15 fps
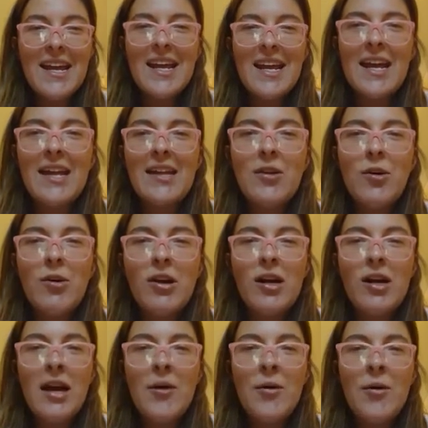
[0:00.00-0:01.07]
Hey Laura,
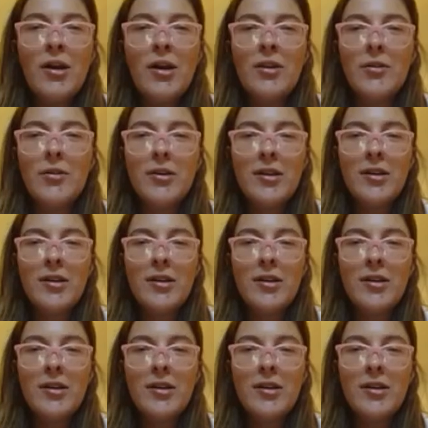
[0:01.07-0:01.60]
how are you?